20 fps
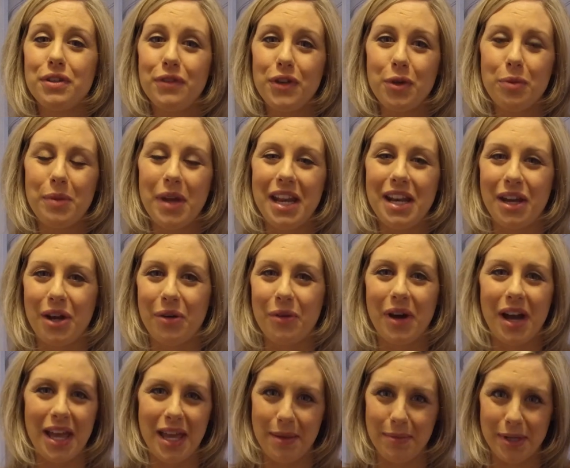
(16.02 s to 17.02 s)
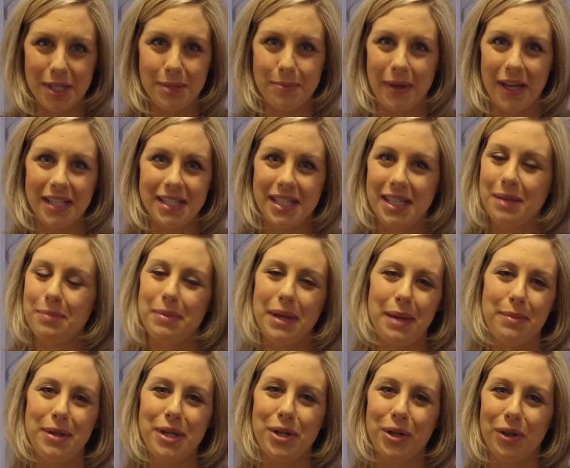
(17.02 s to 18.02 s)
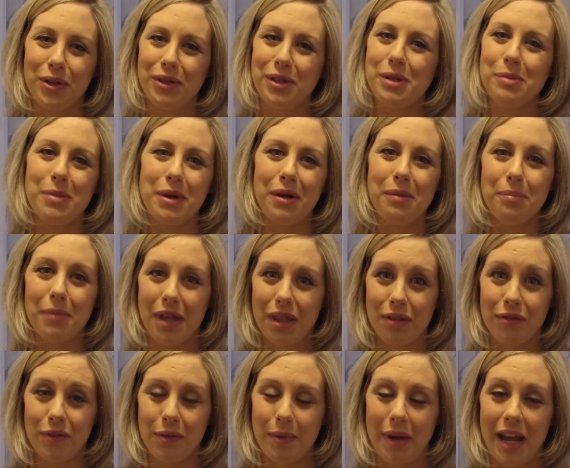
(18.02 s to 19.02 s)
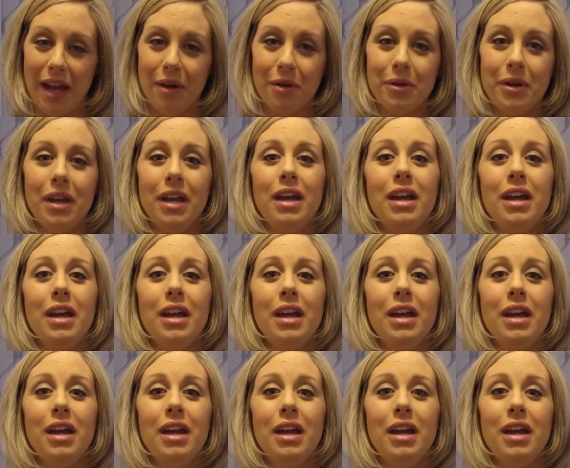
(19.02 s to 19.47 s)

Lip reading: of you may know, I am expecting a baby girl in about a month from now.